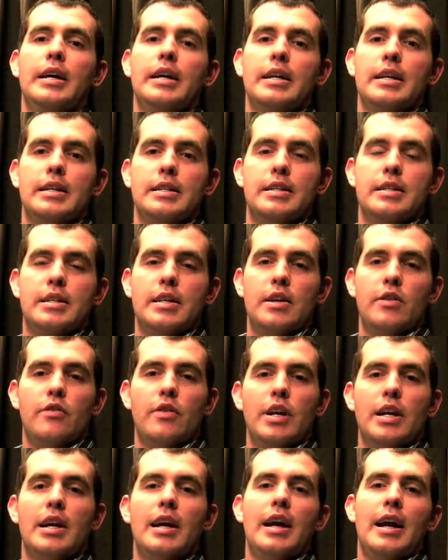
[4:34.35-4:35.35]

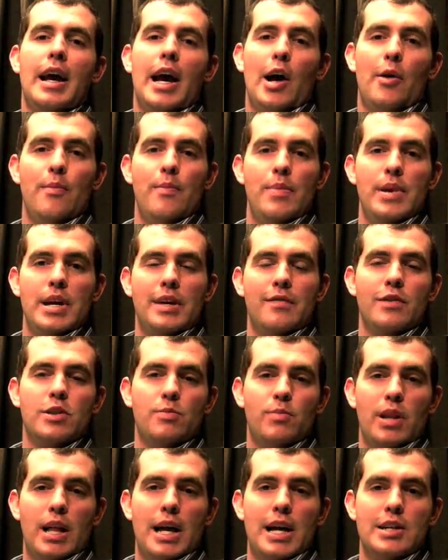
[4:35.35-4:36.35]
considering how big of a
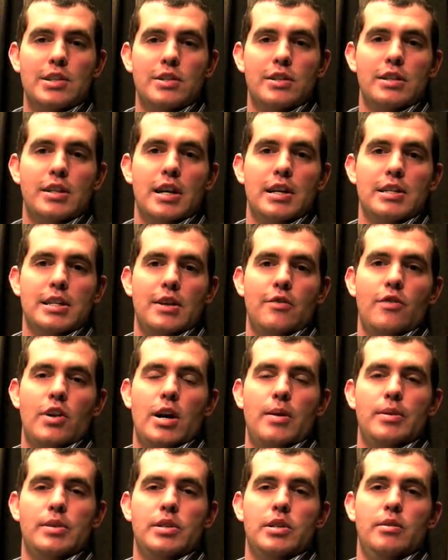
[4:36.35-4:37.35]
splash the Dante
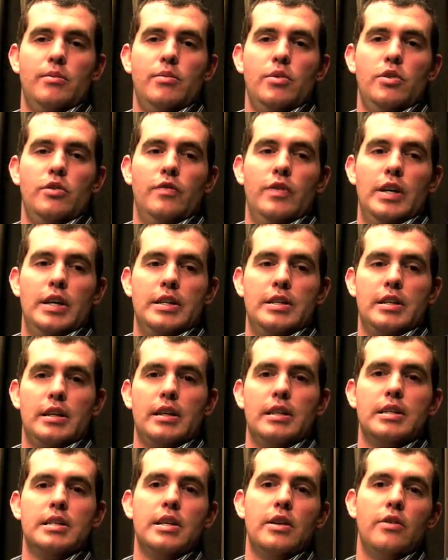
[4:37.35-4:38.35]
Robinson move is, and
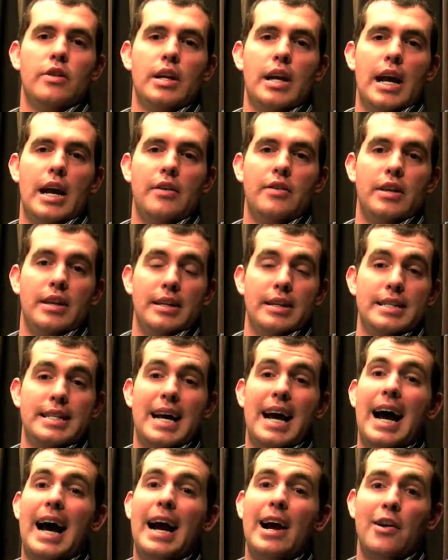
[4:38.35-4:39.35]
considering how the
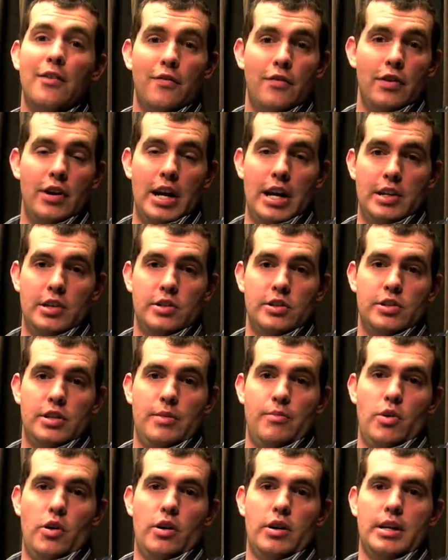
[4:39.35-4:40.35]
entire free agency
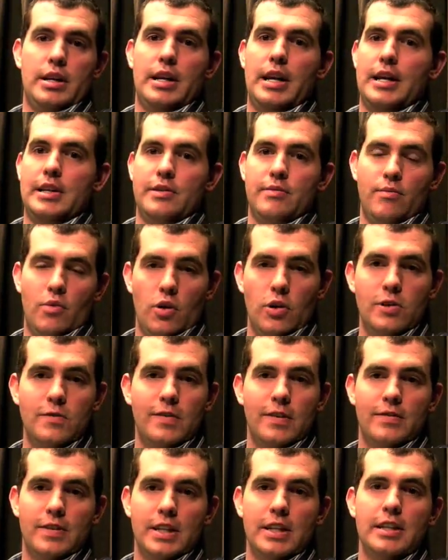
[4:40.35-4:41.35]
market, as of March
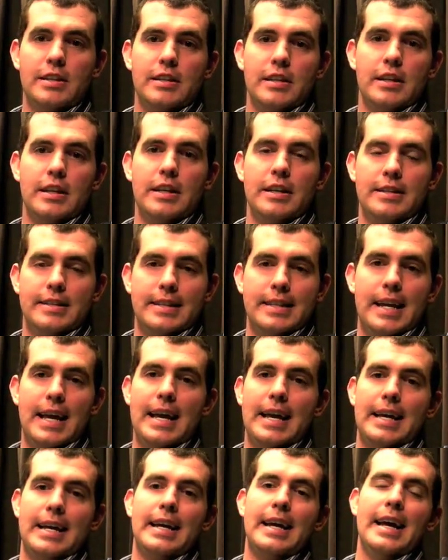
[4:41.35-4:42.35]
15th, again
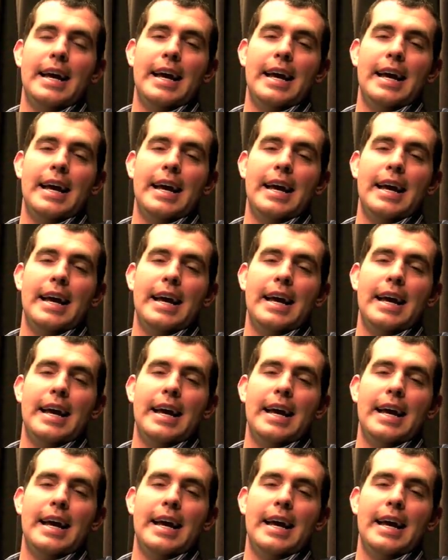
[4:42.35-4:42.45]
today,